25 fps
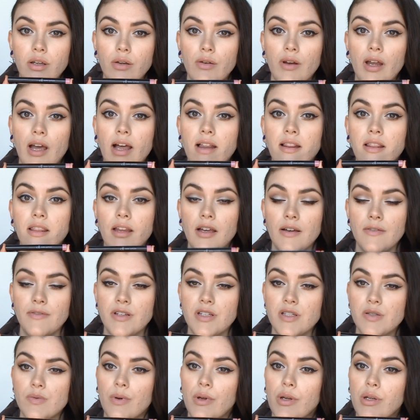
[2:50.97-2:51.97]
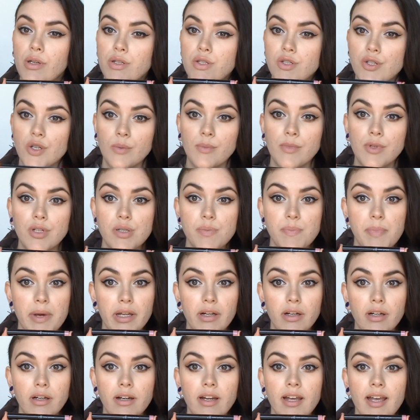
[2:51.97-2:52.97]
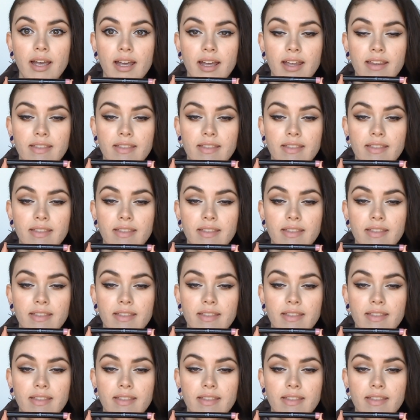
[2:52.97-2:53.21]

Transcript: nude. I love this one so much better.